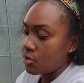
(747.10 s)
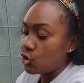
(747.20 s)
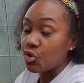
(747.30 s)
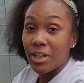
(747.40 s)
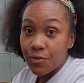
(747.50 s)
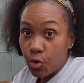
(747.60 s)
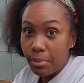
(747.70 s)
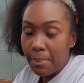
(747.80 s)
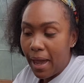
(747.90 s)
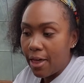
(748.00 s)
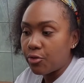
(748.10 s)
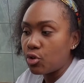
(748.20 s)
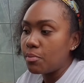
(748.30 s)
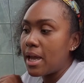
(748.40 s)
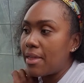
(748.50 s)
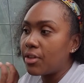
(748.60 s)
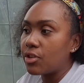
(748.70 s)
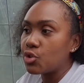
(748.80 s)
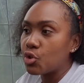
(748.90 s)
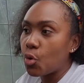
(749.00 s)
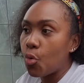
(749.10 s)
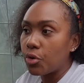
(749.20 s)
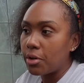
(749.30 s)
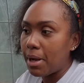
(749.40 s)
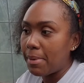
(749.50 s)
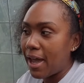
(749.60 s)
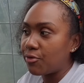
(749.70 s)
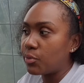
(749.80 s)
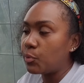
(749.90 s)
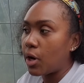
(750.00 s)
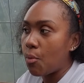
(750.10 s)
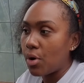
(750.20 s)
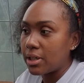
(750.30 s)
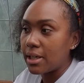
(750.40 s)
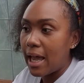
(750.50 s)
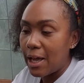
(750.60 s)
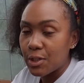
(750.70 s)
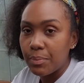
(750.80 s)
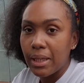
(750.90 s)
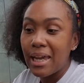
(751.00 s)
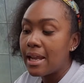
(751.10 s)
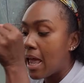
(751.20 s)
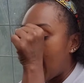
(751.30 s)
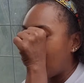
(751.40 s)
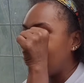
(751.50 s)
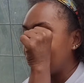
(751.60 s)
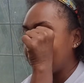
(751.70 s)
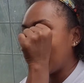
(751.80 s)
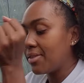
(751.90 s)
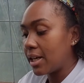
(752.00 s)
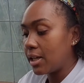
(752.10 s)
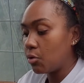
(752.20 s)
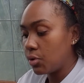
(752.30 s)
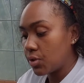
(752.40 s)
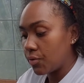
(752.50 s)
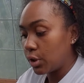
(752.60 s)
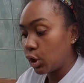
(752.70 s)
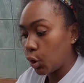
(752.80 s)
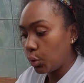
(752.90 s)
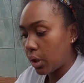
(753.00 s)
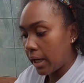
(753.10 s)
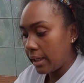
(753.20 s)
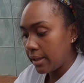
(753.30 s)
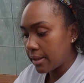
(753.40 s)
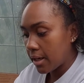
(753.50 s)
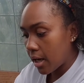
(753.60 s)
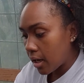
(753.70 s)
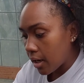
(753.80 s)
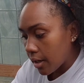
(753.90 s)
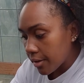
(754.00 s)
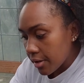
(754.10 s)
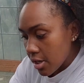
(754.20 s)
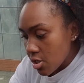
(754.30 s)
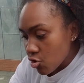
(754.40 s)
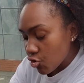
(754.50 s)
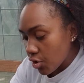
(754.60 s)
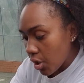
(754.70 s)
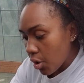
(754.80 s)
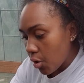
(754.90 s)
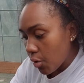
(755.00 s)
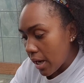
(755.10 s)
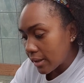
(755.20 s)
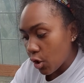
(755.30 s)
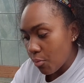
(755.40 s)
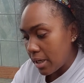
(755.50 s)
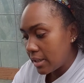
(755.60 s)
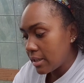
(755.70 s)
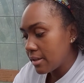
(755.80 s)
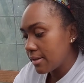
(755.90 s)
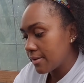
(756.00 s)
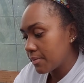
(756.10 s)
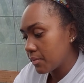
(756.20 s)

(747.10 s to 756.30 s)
transform my bathroom, and then there's this corner in my bathroom where I wanted a house plant, and this said that it was low light, and low maintenance,